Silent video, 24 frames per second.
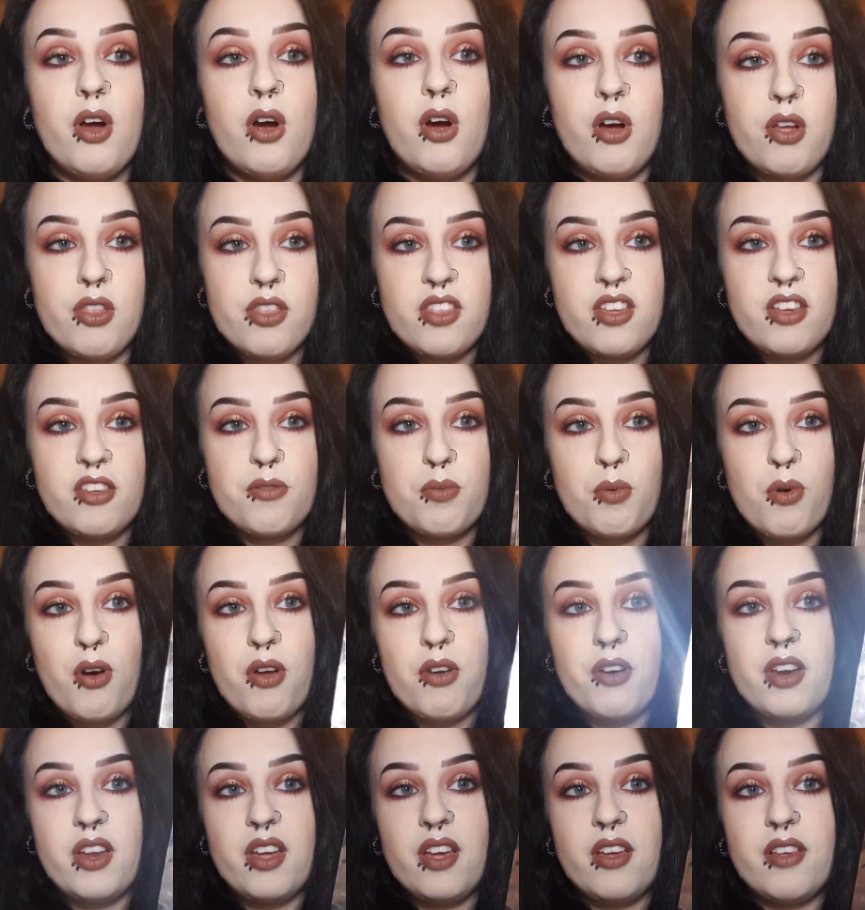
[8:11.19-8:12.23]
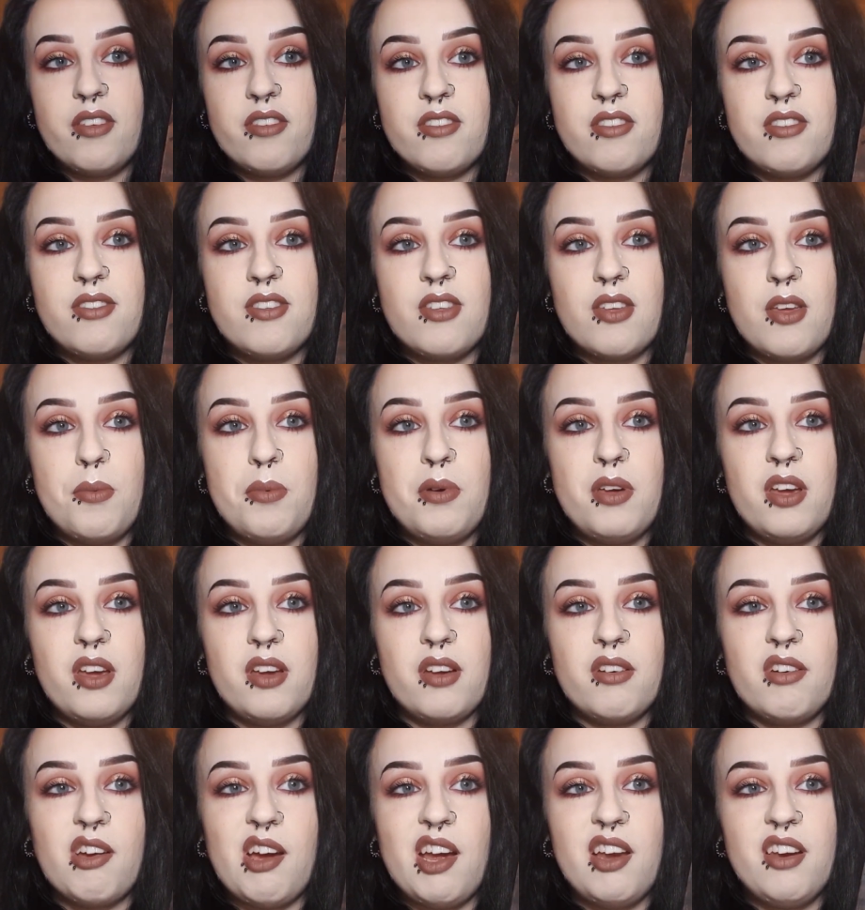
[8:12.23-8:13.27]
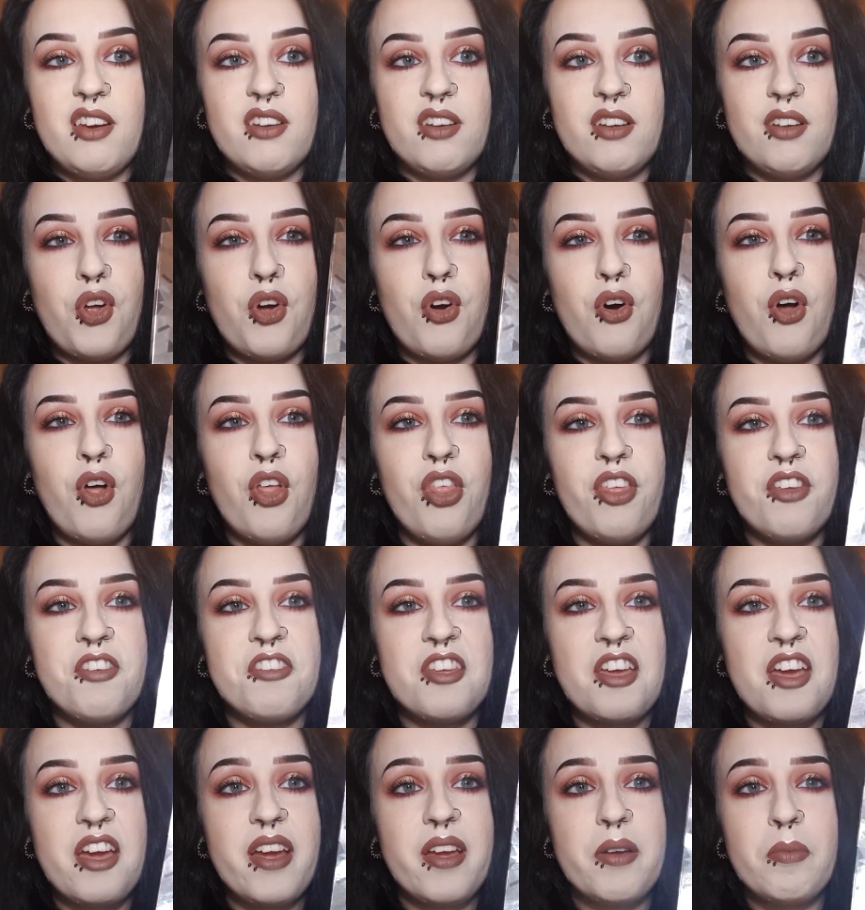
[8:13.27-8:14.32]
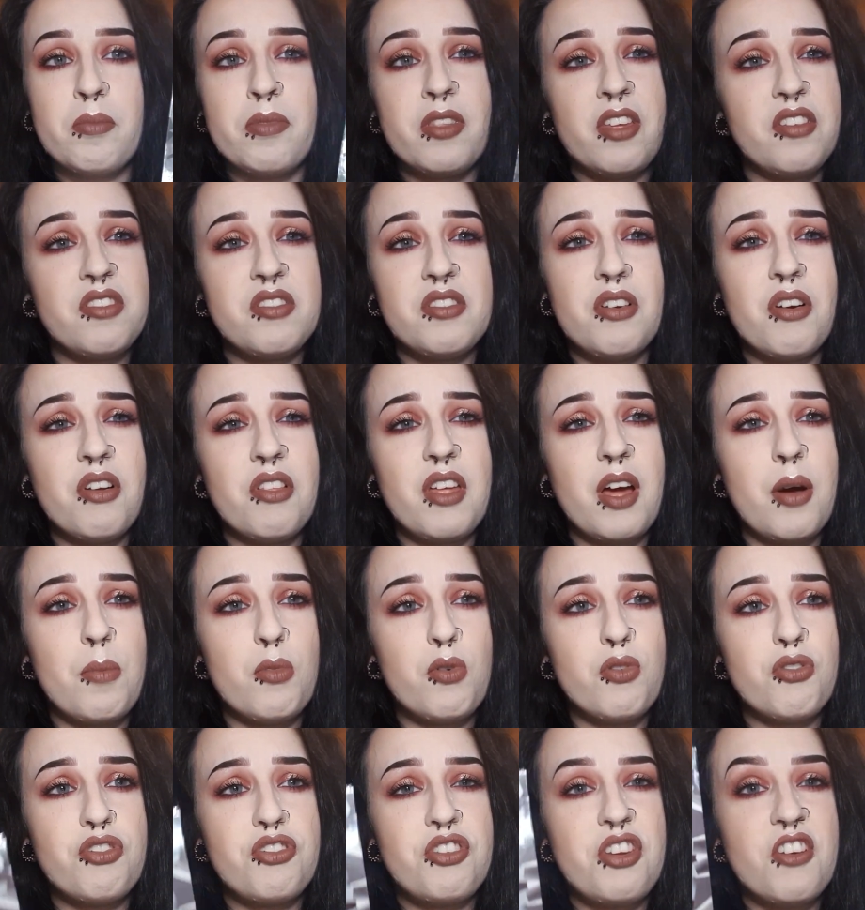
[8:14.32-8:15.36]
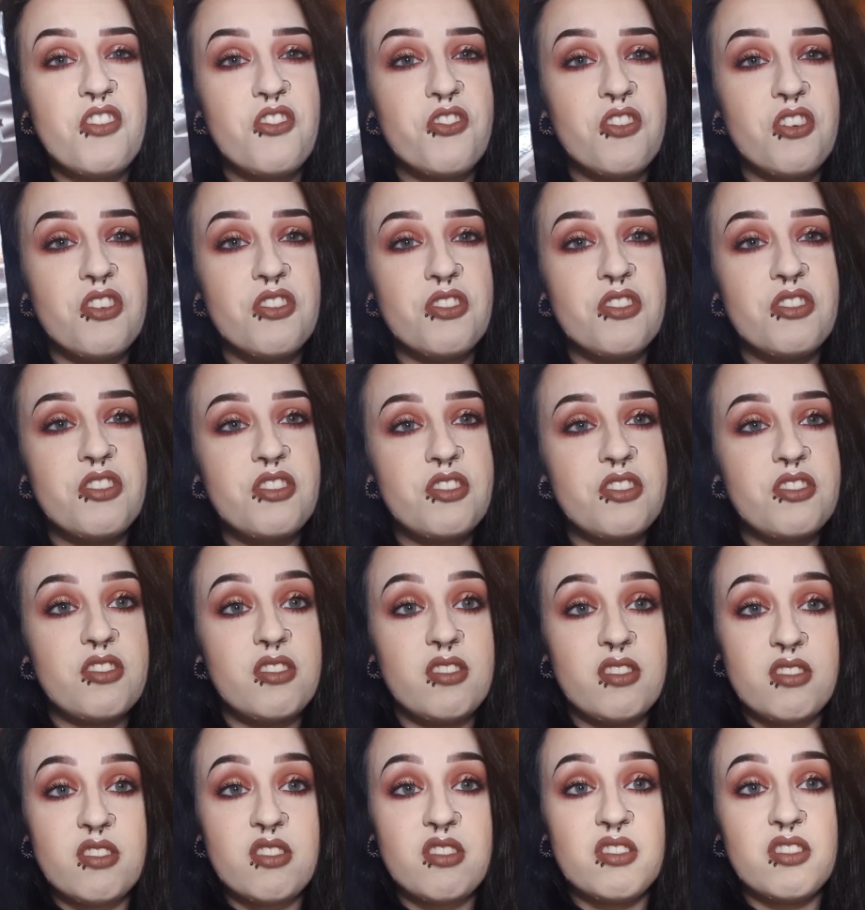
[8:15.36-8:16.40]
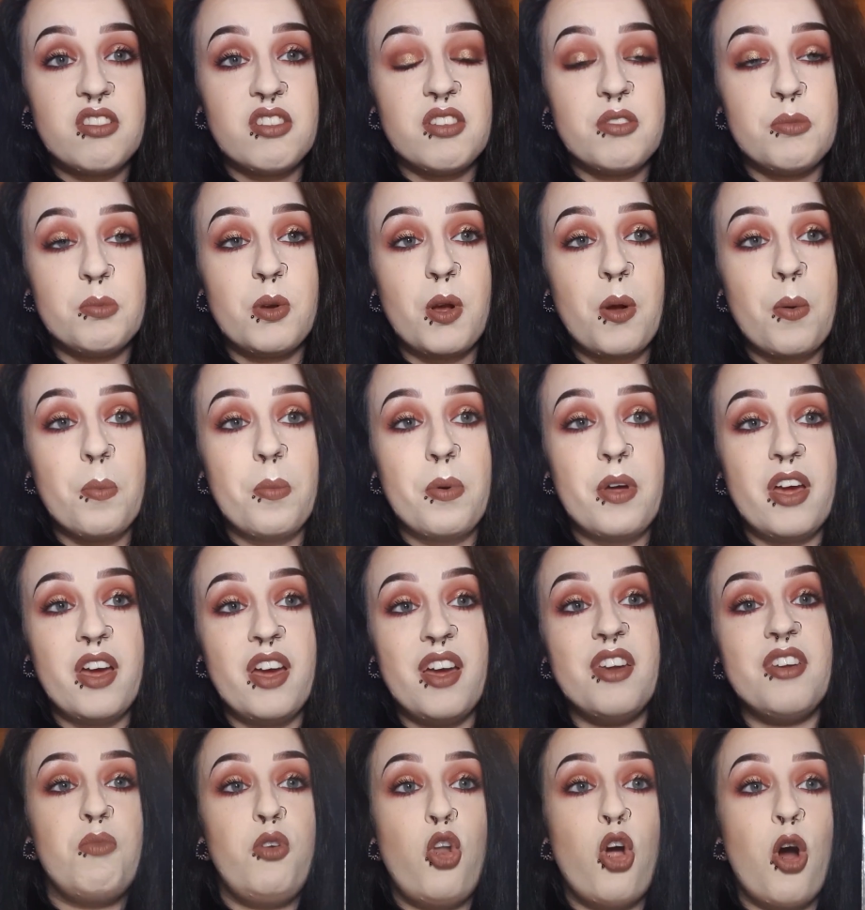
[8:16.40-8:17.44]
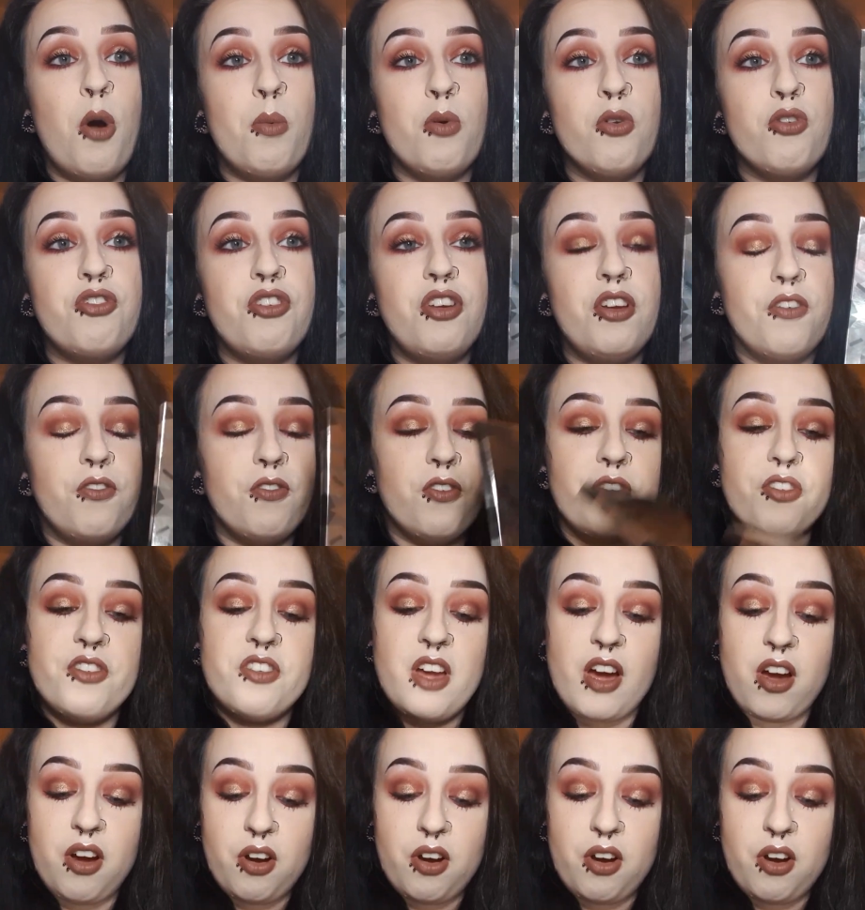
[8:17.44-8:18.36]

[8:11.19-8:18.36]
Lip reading: On this one, it's a bit kind of all the same. There's not that much difference. Look at them compared. Not much difference at